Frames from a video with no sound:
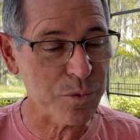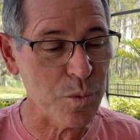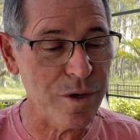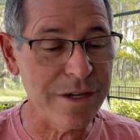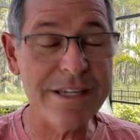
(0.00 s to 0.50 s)

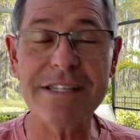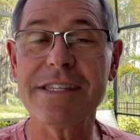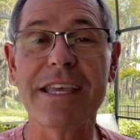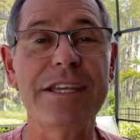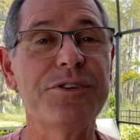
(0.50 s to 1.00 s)
One is
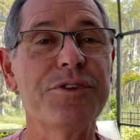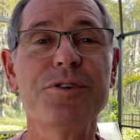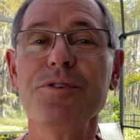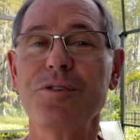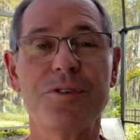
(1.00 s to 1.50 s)
they
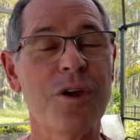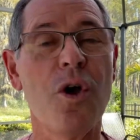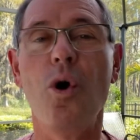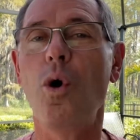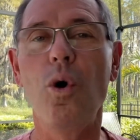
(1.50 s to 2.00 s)
turned
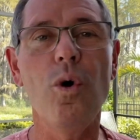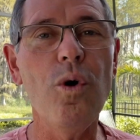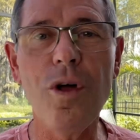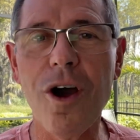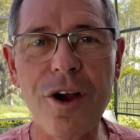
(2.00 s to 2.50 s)

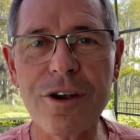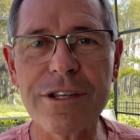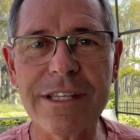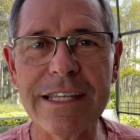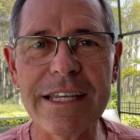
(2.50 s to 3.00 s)

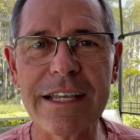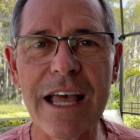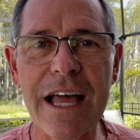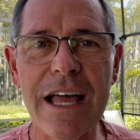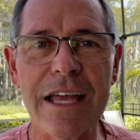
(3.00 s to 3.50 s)
wholeheartedly to
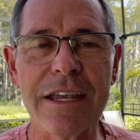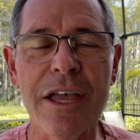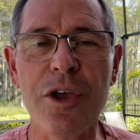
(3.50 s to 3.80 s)
God.